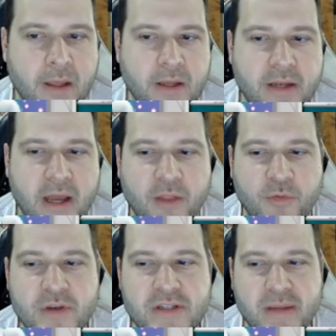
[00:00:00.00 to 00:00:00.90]
Now the
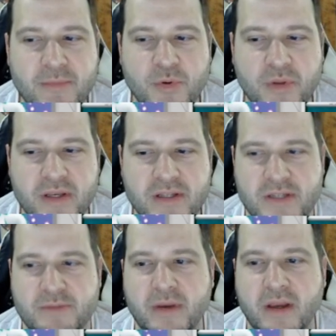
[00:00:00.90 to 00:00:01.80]
reason I'm doing this
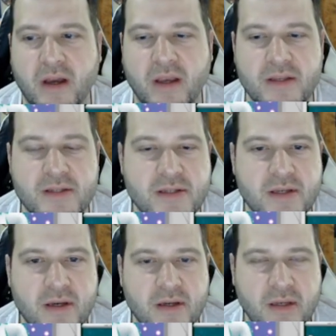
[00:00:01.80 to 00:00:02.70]
is because,
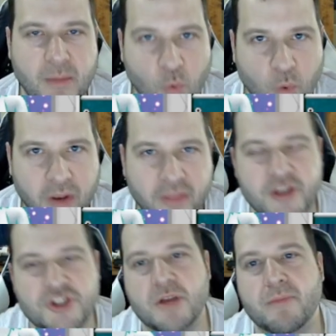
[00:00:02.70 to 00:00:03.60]
number one, I
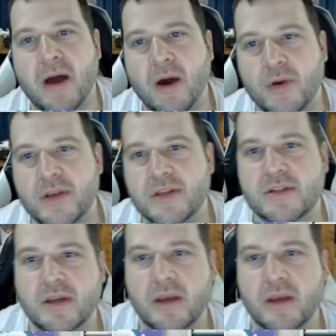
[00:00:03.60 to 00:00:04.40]
think Chien-Pao is